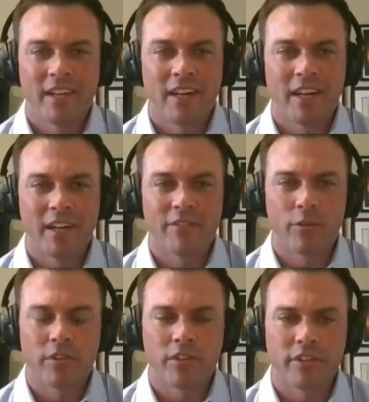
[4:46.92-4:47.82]
uh, if
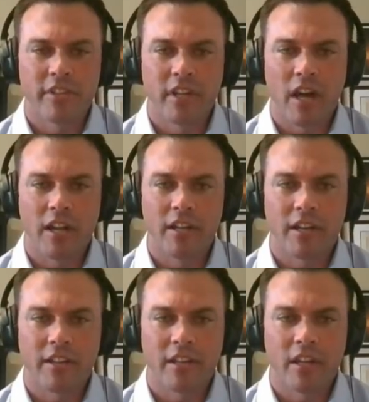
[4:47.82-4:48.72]
it results in
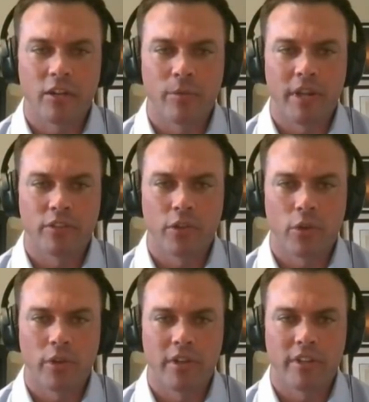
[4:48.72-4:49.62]
conduct that undermines good
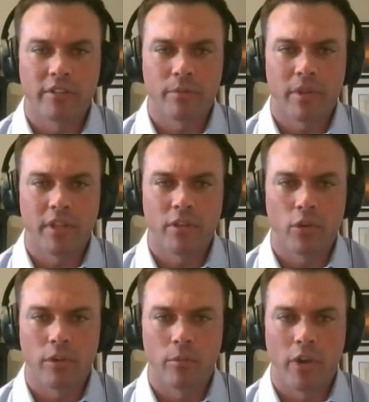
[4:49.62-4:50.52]
order and discipline
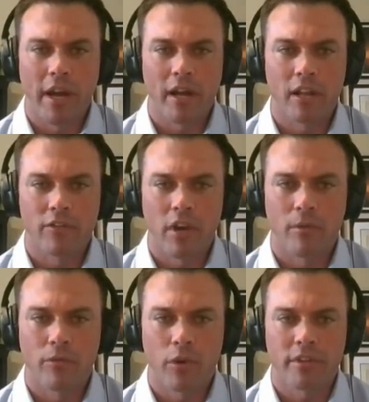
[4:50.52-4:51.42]
or the morale of our
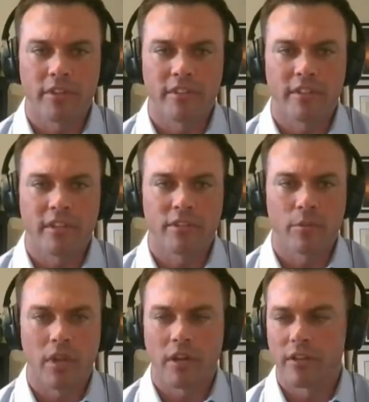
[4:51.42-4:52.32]
armed forces that doesn't
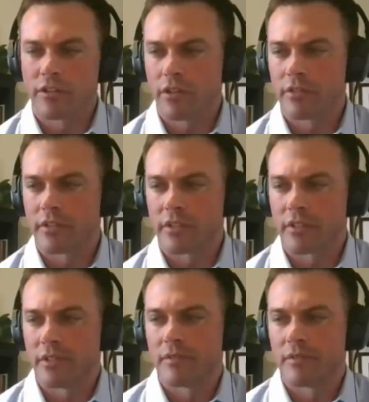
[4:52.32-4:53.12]
belong in the services.